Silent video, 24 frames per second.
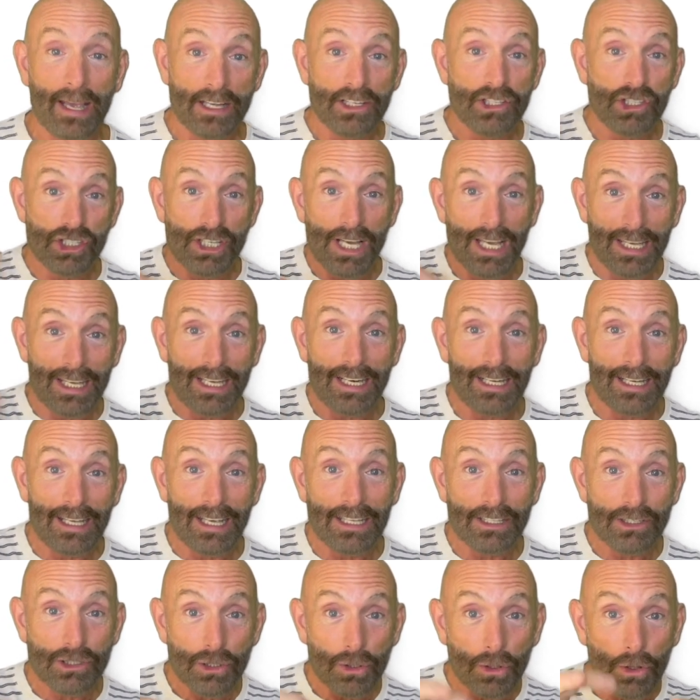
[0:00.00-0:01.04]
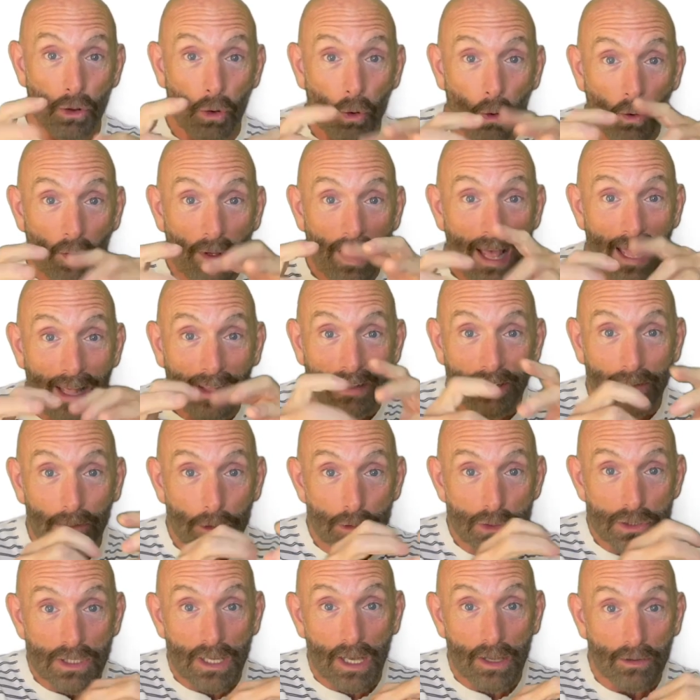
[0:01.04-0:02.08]
I'd shake it again so that all
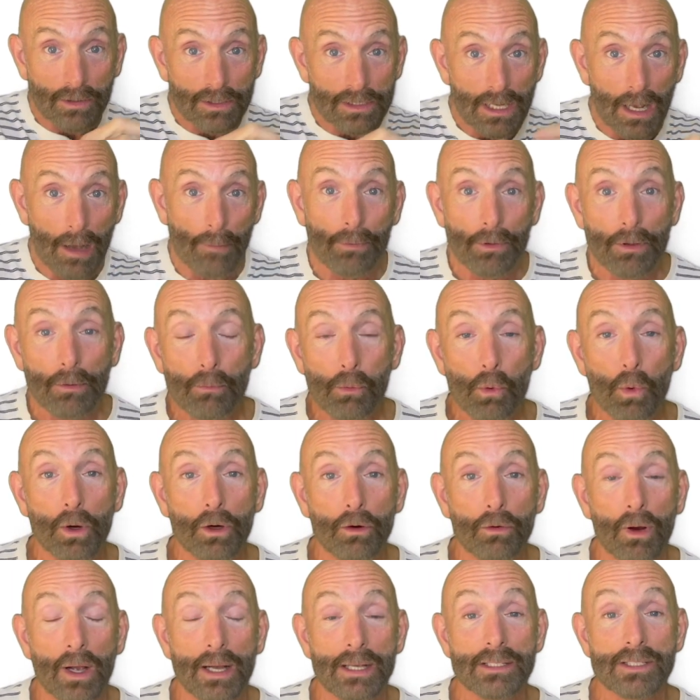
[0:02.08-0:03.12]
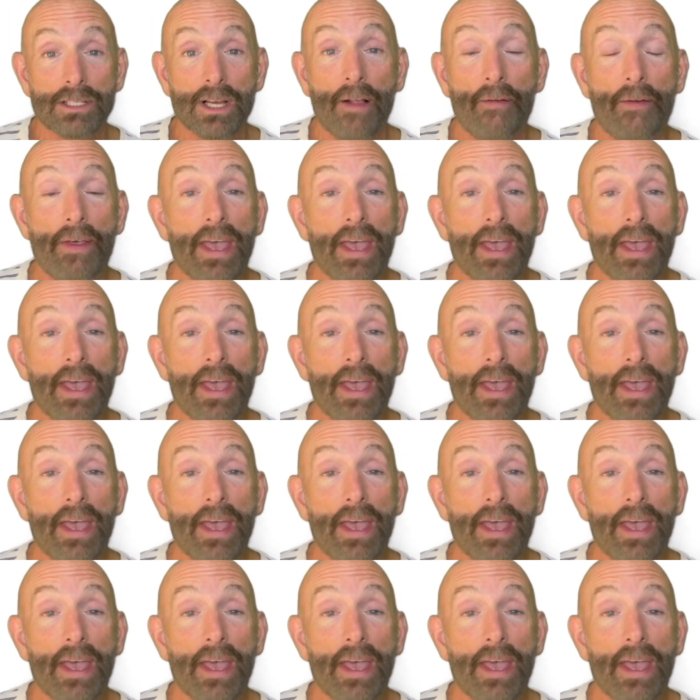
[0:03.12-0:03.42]
allulose got on top of the pork rinds,